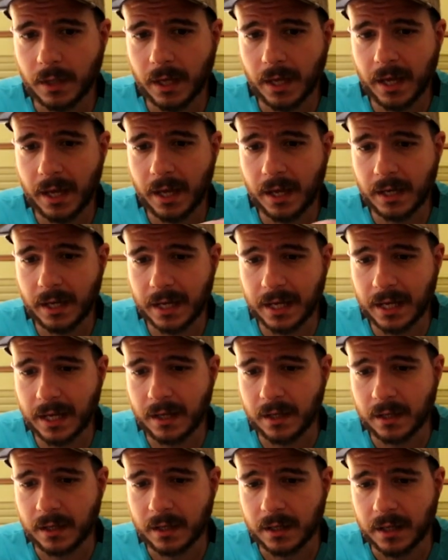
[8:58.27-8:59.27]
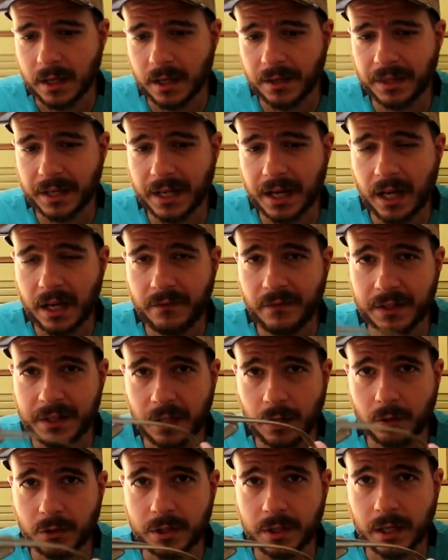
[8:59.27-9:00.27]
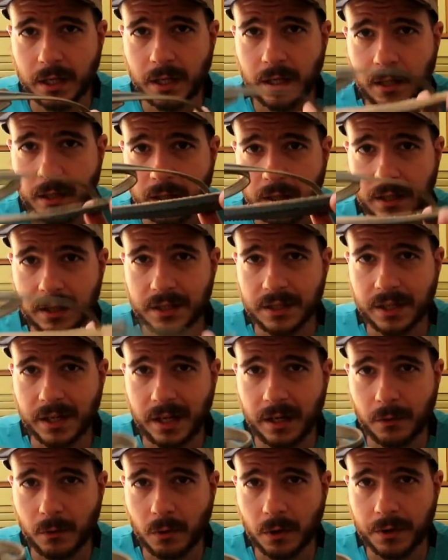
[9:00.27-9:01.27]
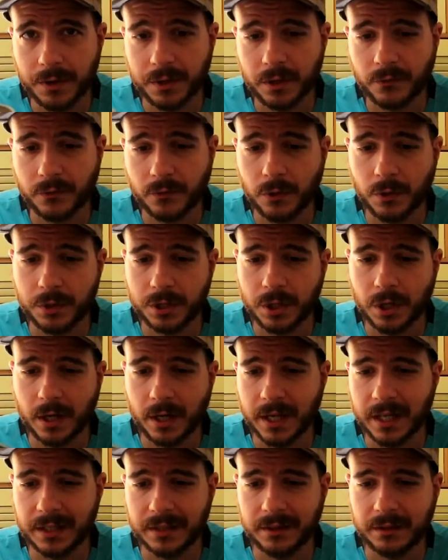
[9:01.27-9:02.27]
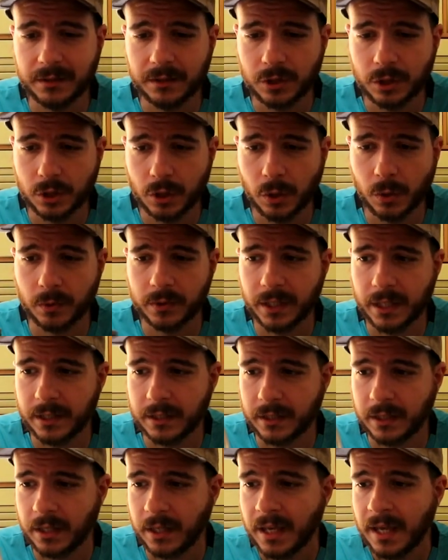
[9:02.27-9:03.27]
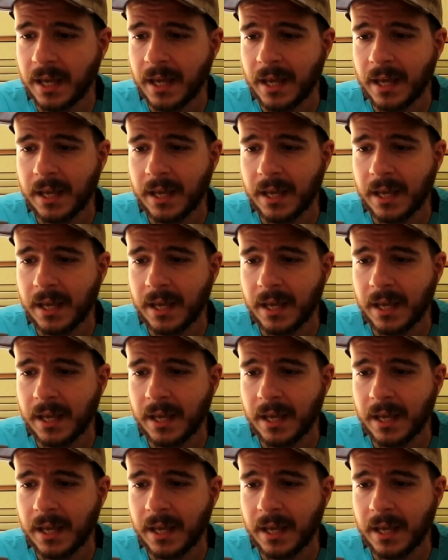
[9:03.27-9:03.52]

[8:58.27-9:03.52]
And again, get the canvas. I would say it's really worth it. Of course, you're gonna get so dirty,